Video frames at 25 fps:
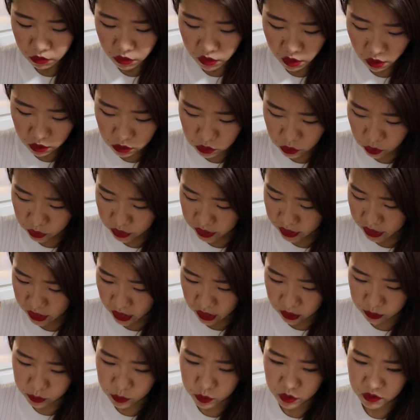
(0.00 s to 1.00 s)
So it
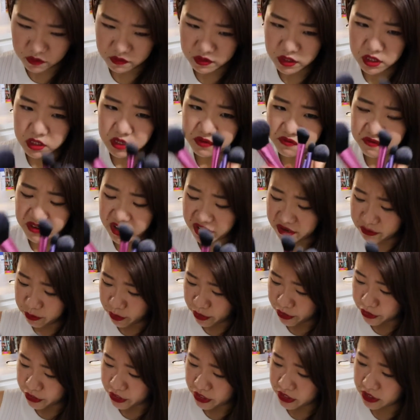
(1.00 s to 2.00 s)
comes with these 5
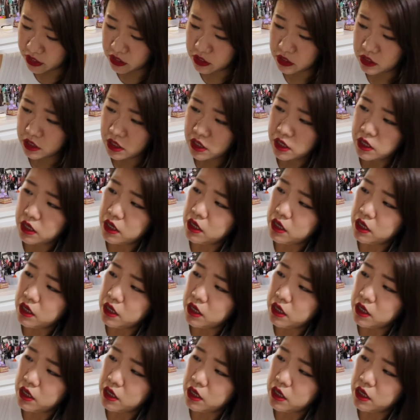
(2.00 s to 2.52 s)
brushes.